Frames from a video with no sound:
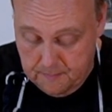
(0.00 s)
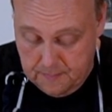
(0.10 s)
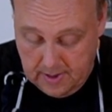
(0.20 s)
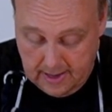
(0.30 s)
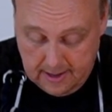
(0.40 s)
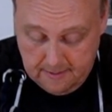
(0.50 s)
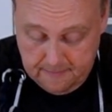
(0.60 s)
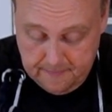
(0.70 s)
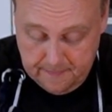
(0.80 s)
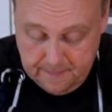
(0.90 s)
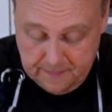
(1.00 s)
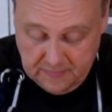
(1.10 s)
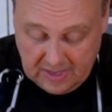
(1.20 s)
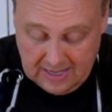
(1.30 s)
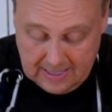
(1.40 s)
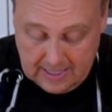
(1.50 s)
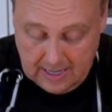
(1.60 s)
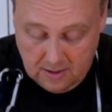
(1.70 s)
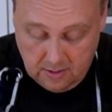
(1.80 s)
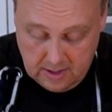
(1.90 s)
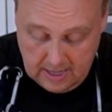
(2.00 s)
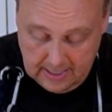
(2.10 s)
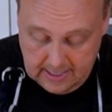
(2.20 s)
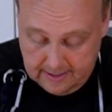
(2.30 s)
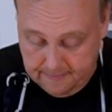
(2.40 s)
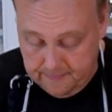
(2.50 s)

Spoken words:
but it'll still look nice.